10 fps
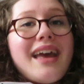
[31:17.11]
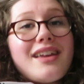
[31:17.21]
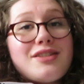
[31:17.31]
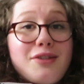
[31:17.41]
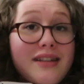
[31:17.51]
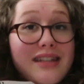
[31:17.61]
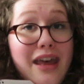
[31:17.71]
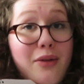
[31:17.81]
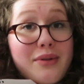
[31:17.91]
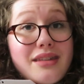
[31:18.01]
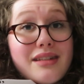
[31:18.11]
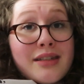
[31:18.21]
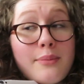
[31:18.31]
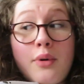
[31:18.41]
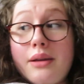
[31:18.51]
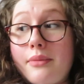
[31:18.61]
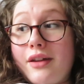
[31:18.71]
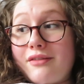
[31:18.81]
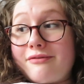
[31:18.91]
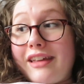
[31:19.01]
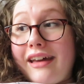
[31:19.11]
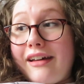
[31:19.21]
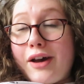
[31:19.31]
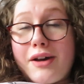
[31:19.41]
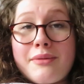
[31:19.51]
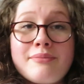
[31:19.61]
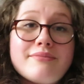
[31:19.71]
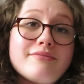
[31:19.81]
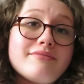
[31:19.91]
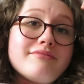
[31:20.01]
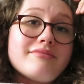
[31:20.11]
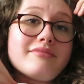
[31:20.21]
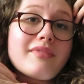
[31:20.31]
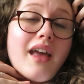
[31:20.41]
as you can tell, was a disappointment. I